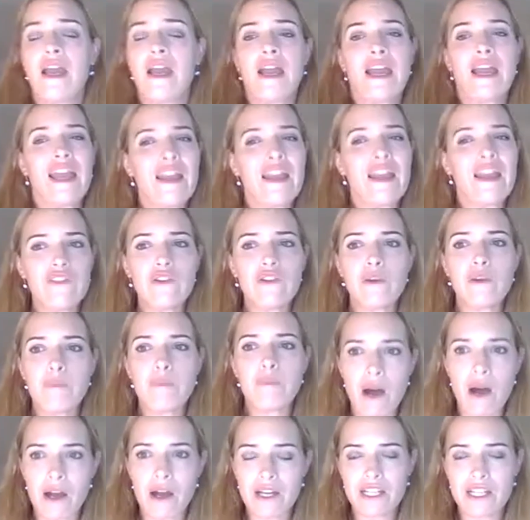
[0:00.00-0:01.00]
If you're a
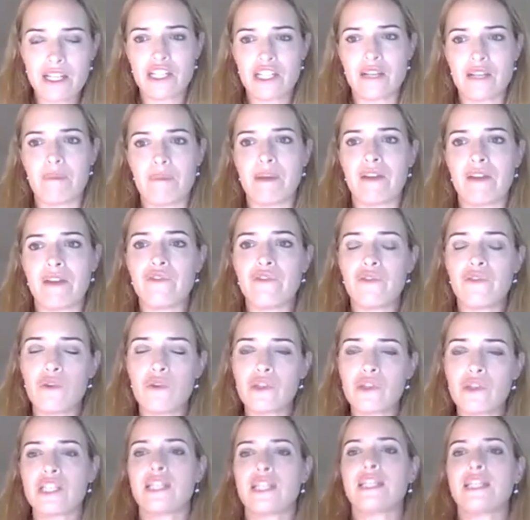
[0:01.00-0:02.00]
partnership,
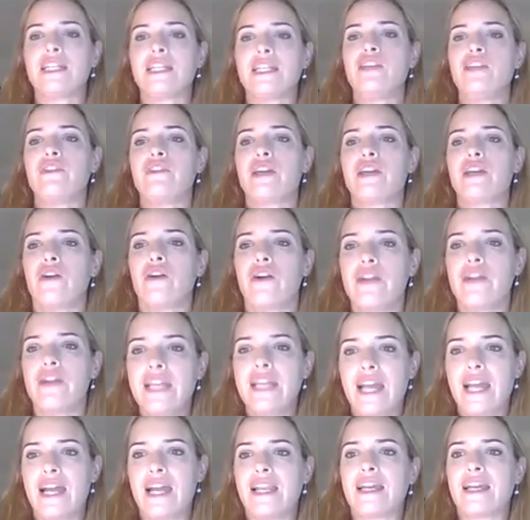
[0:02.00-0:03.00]
unfortunately, you can only
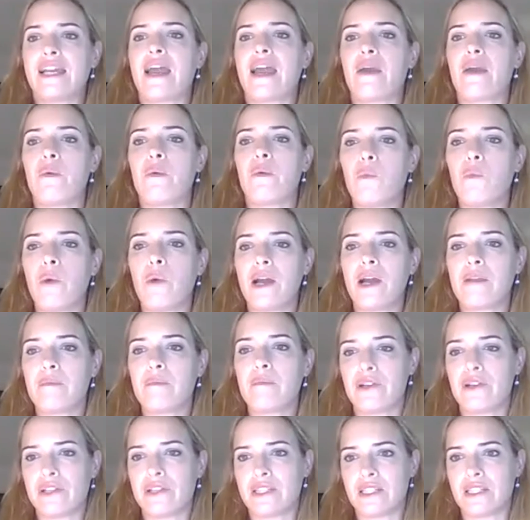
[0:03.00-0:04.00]
allocate one
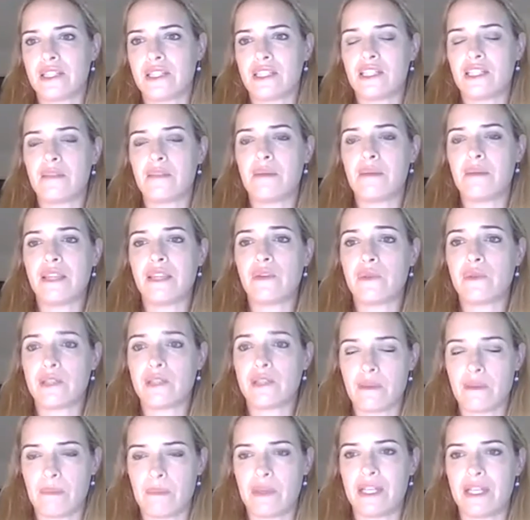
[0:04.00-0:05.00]
person to be the
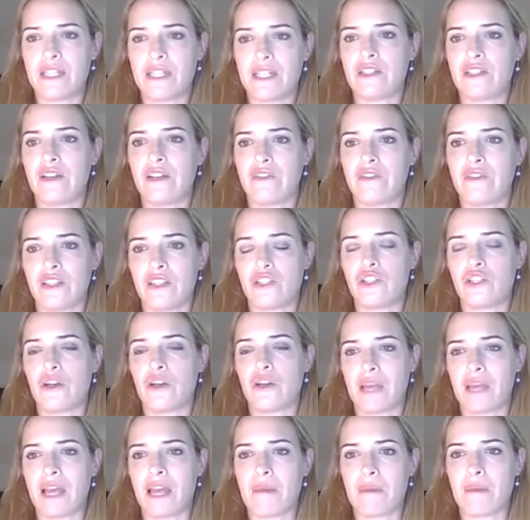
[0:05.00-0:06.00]
recipient of this
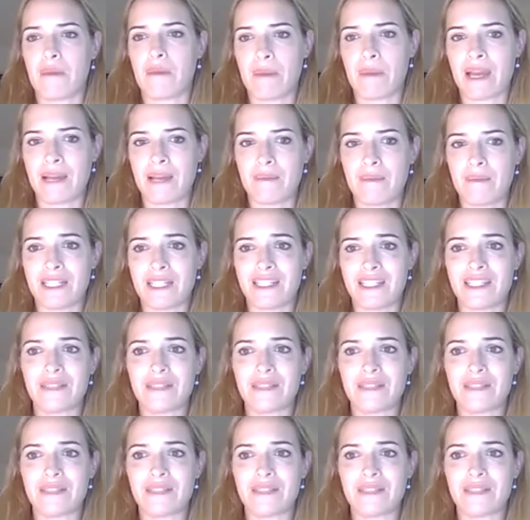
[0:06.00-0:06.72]
JobKeeper payment.